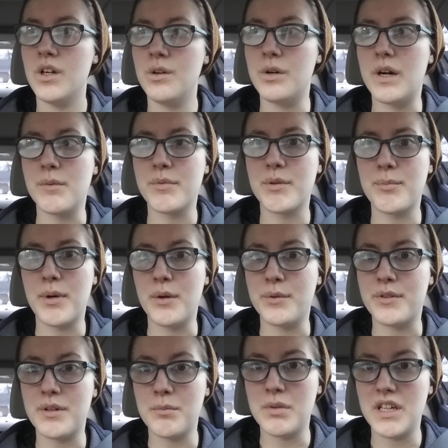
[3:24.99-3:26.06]
who I'm
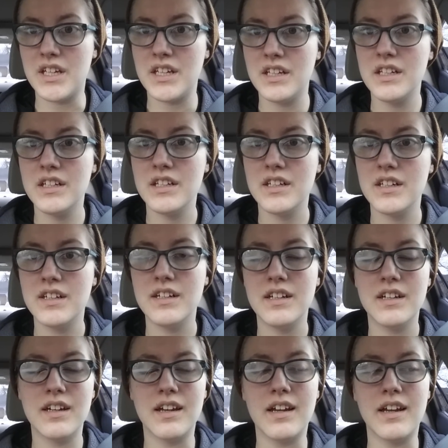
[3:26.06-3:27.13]
supposed to be.
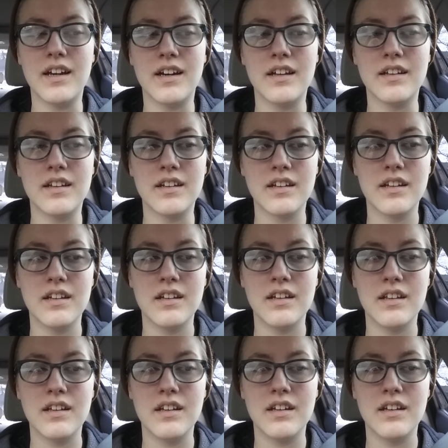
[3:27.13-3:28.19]
And
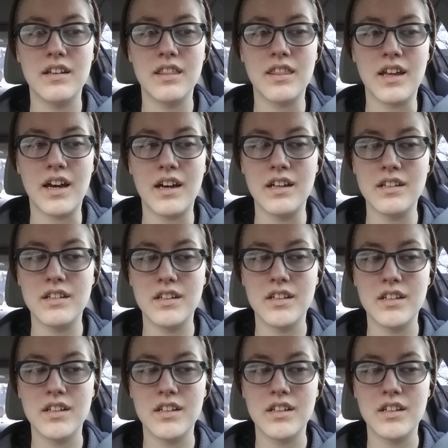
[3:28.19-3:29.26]
that,
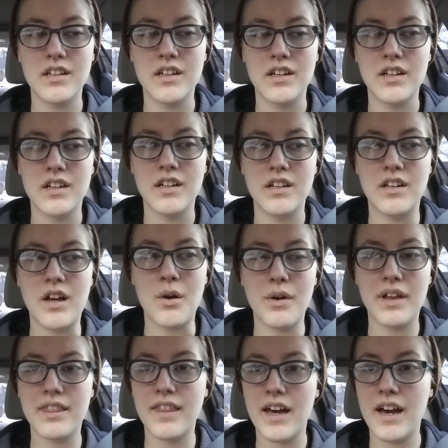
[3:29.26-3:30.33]

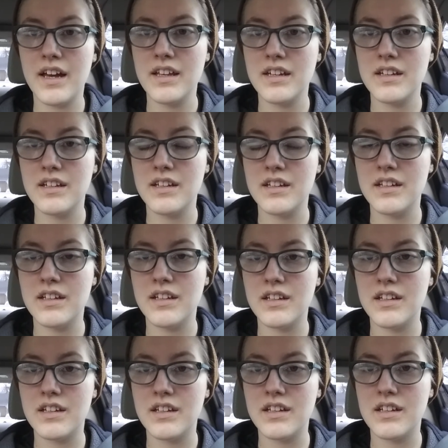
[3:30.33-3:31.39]
knowing that
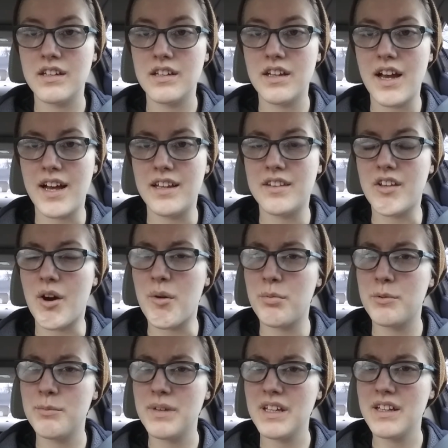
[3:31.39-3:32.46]
has
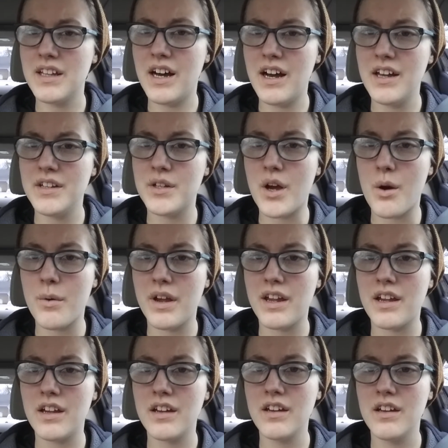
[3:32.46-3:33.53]
helped me a lot,
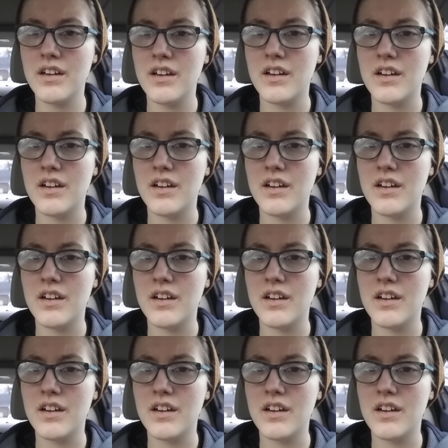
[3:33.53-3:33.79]
knowing